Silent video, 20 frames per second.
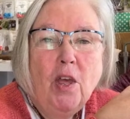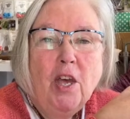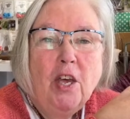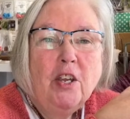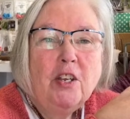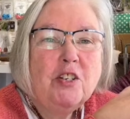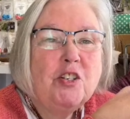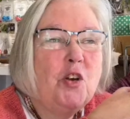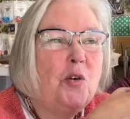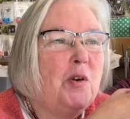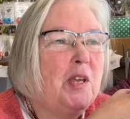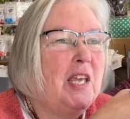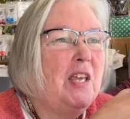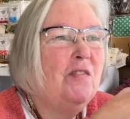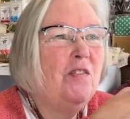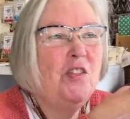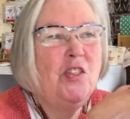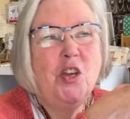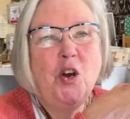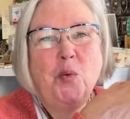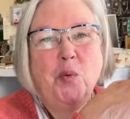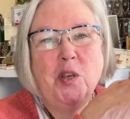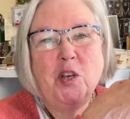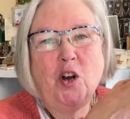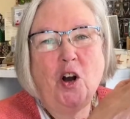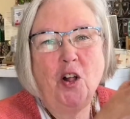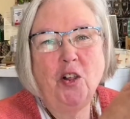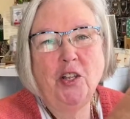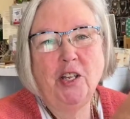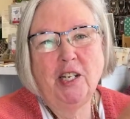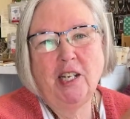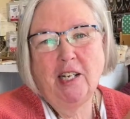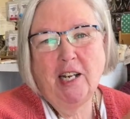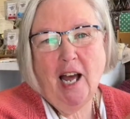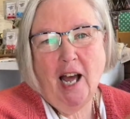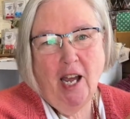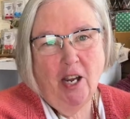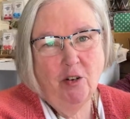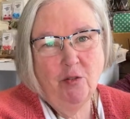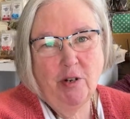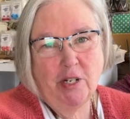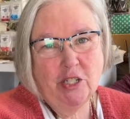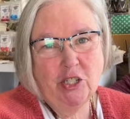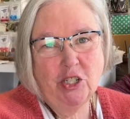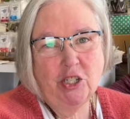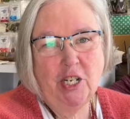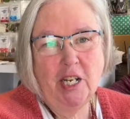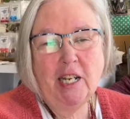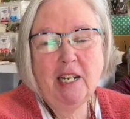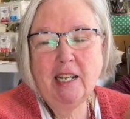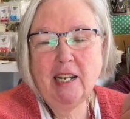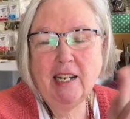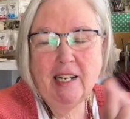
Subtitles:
So even though we call it an Irish knit,